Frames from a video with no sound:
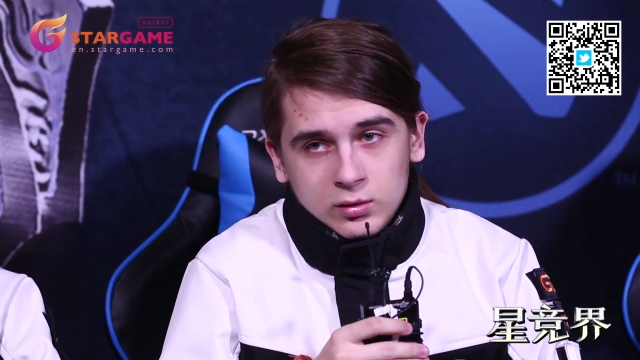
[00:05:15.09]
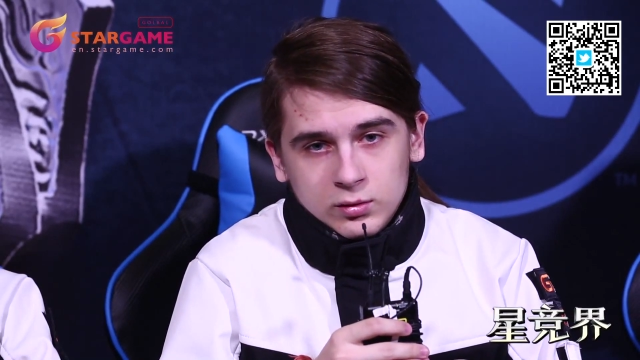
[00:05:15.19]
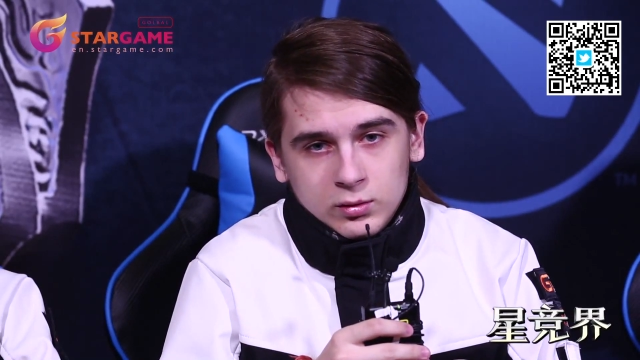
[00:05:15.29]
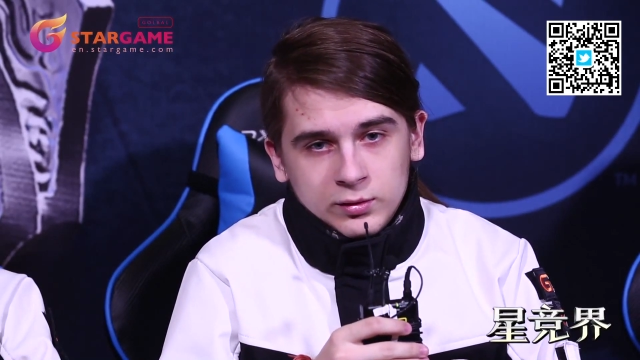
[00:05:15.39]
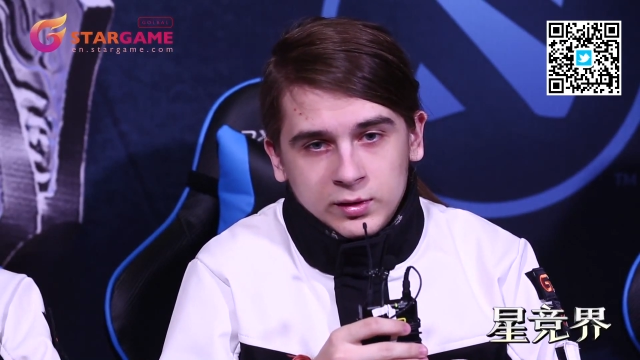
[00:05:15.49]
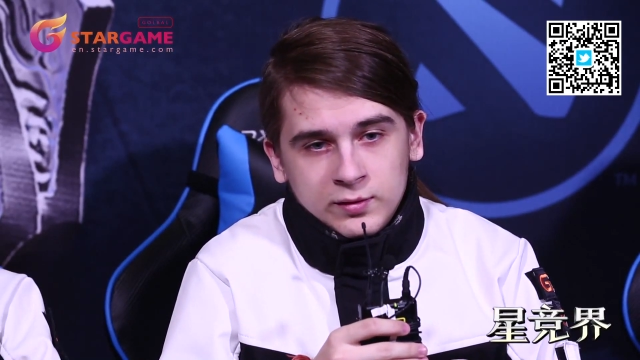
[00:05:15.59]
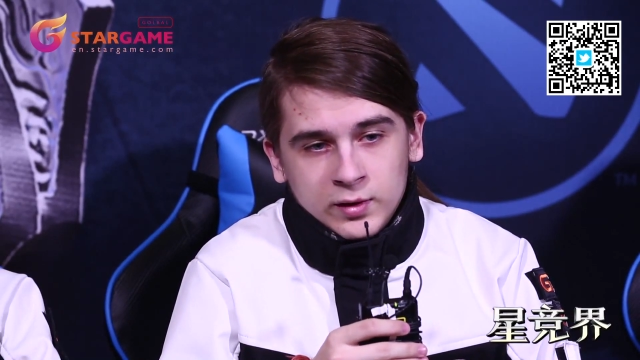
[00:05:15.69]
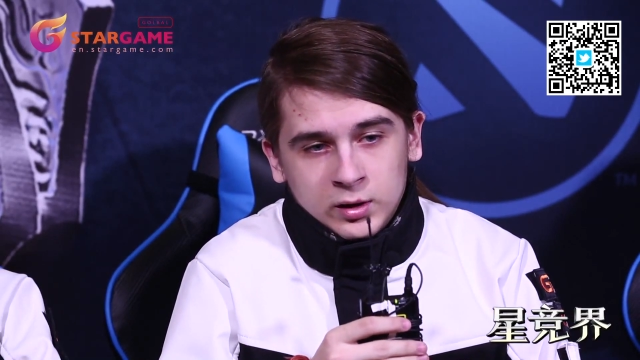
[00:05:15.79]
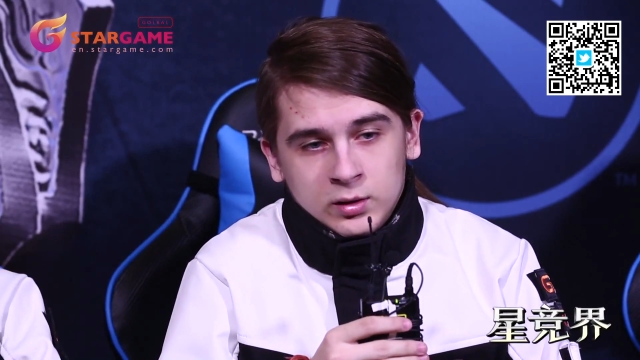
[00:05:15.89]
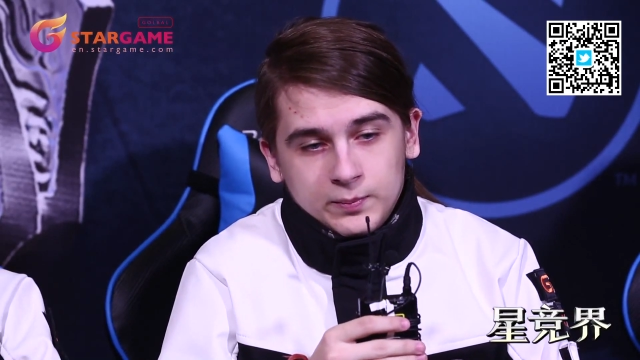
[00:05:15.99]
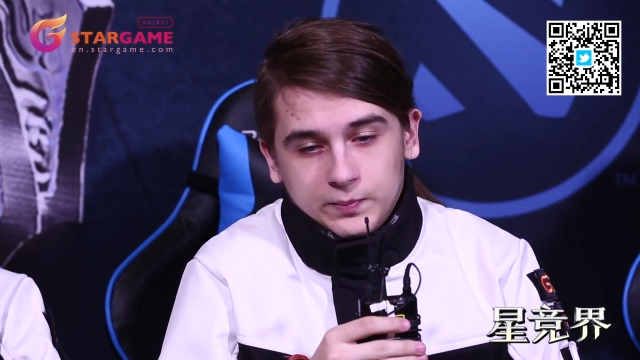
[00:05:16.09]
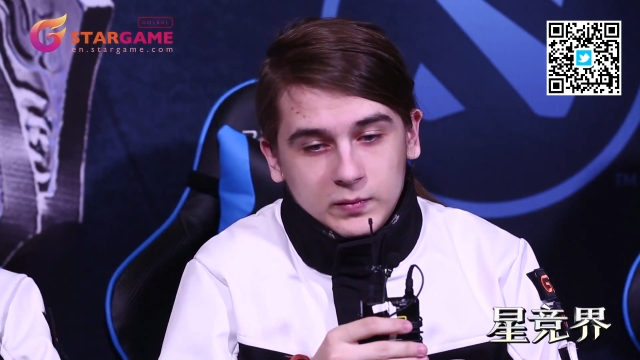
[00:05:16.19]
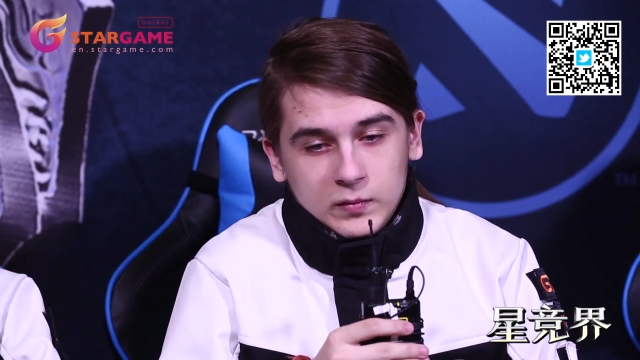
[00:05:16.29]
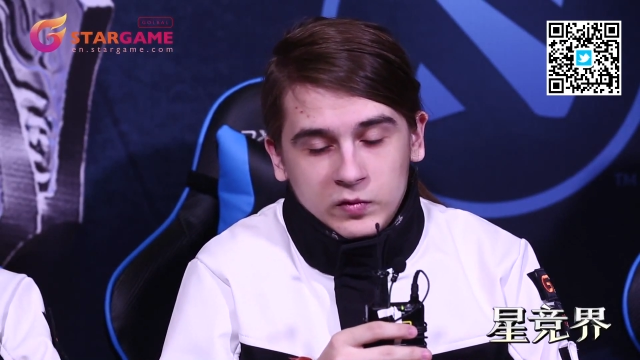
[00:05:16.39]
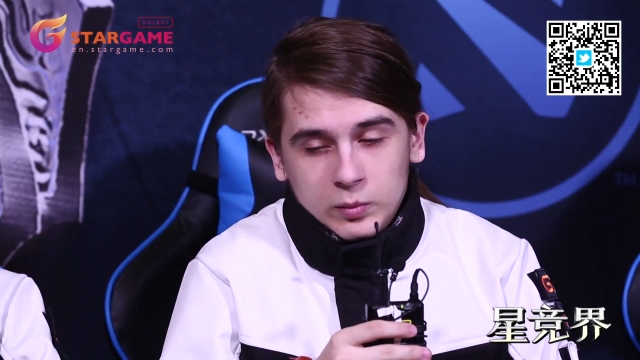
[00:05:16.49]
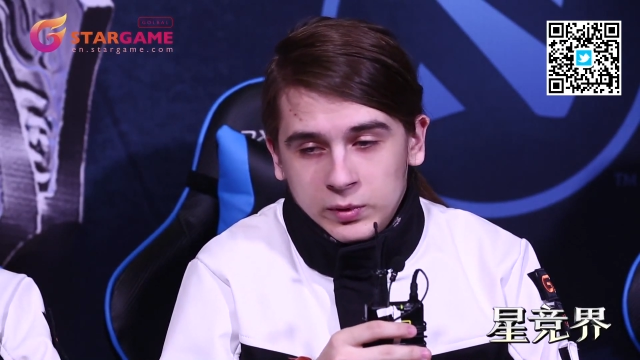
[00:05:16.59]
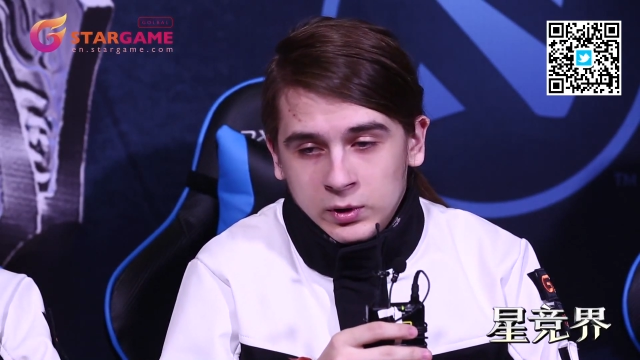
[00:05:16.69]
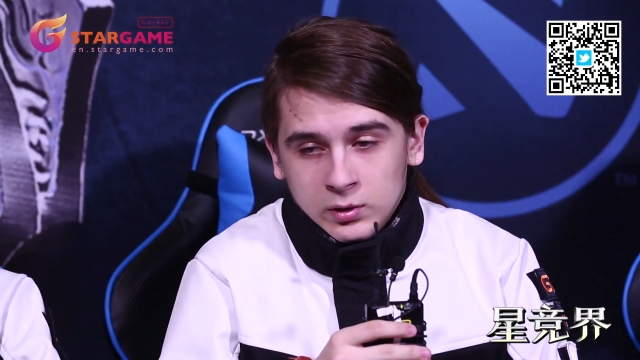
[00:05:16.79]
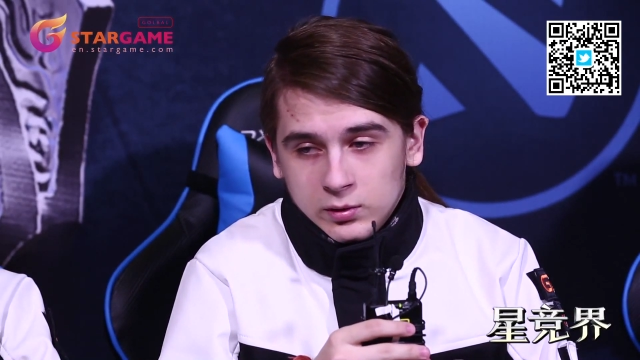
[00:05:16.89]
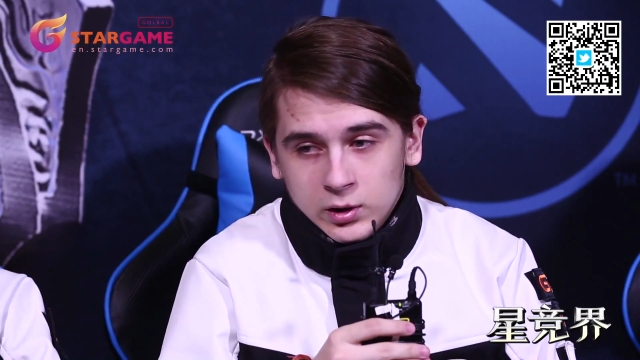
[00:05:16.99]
So that's why MVP